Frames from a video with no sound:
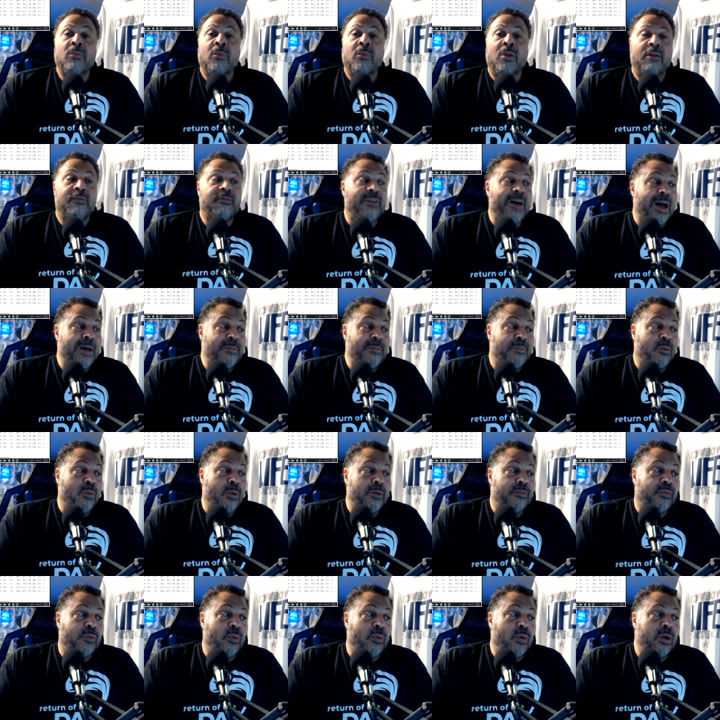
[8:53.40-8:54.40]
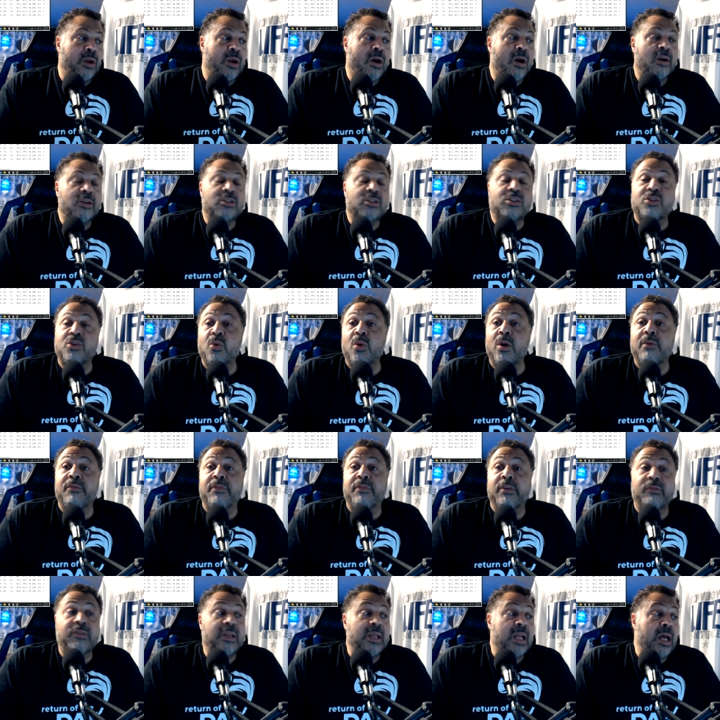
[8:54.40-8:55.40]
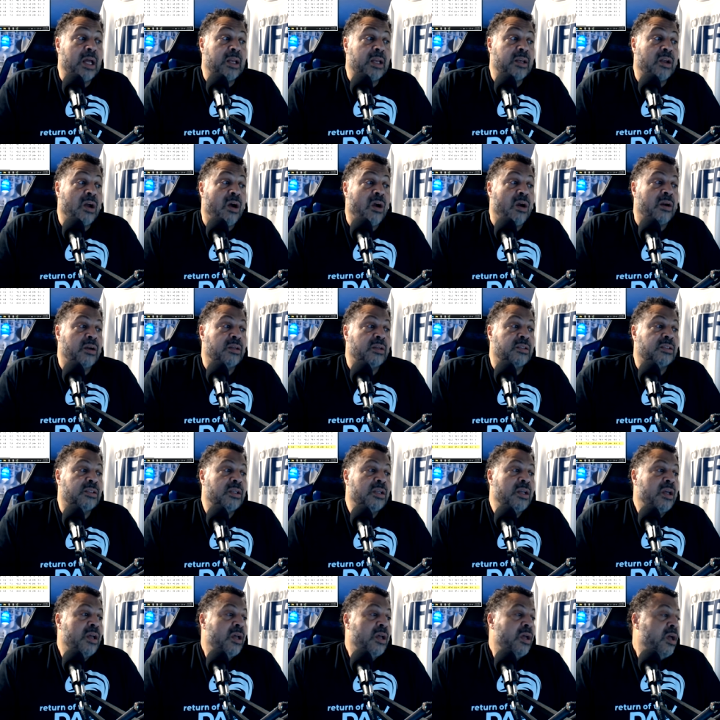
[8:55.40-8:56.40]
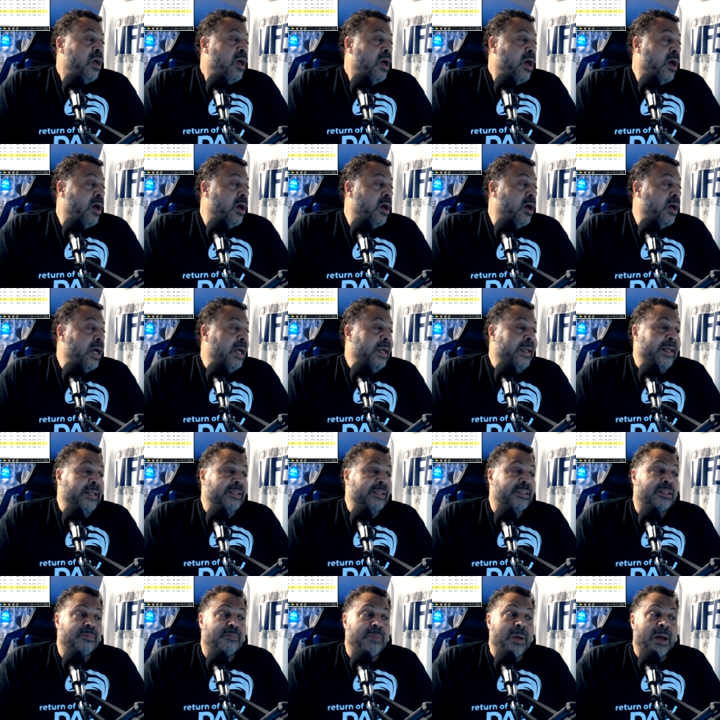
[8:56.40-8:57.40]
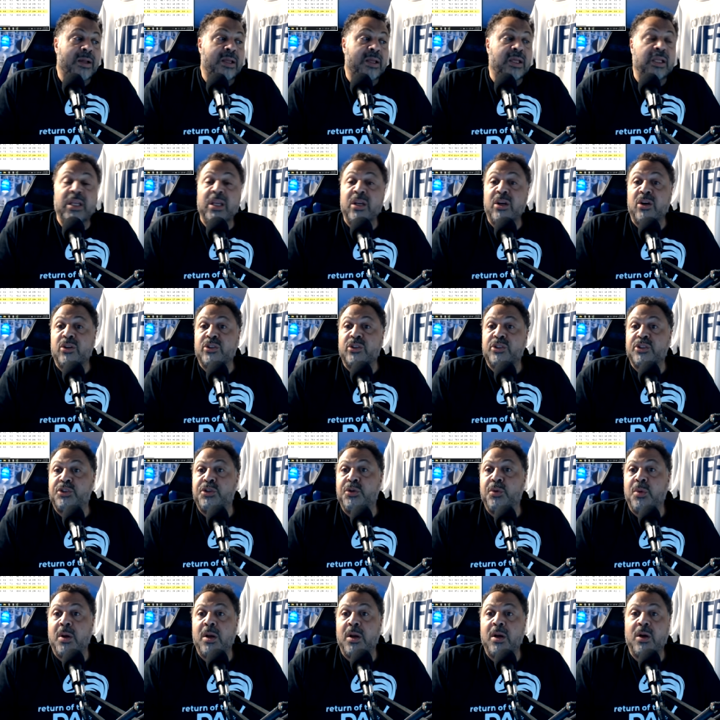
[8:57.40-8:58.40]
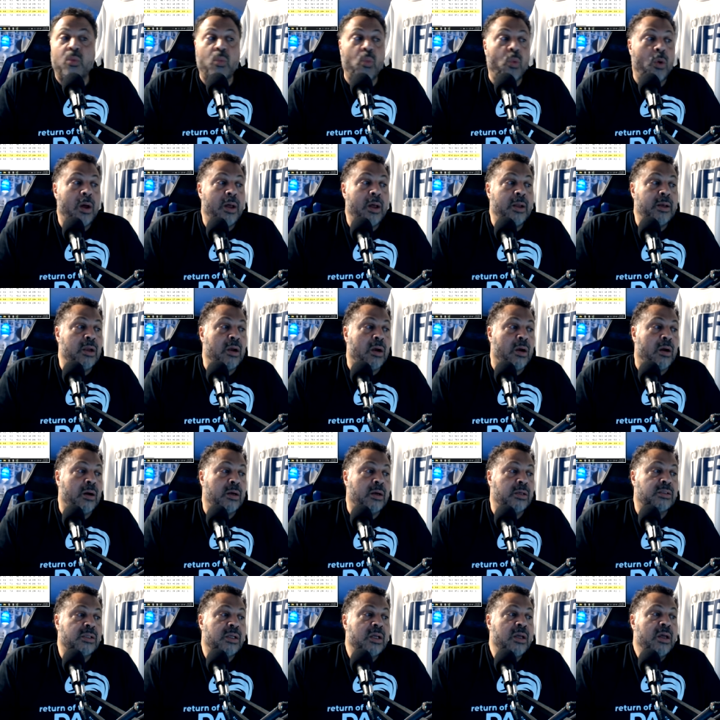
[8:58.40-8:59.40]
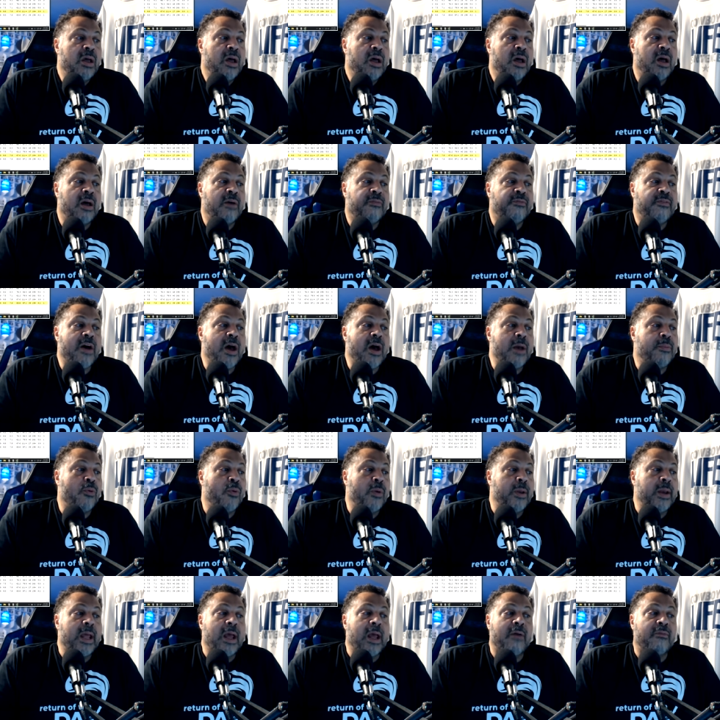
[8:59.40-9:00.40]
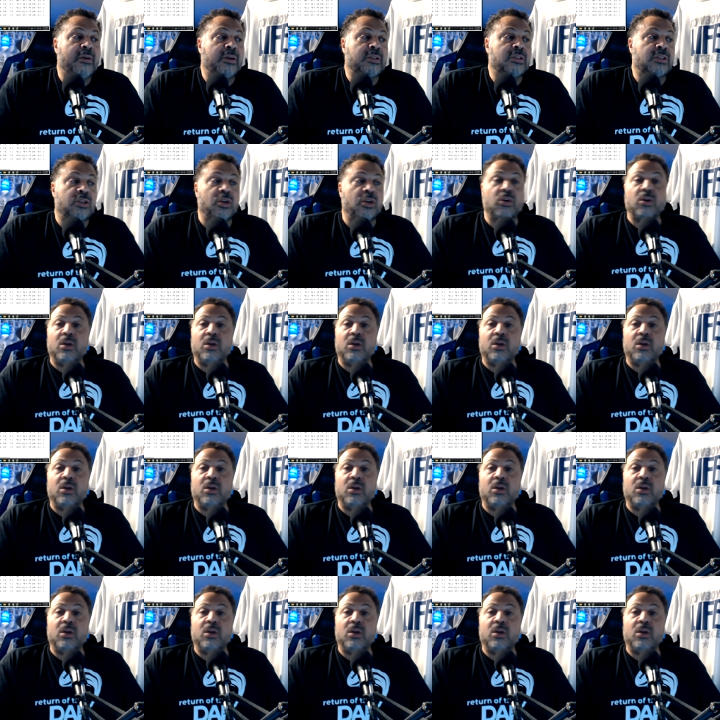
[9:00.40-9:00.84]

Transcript: 5.4 yards, 259 yards. Uh, against the Buccaneers, 201 yards, uh, five point average. You're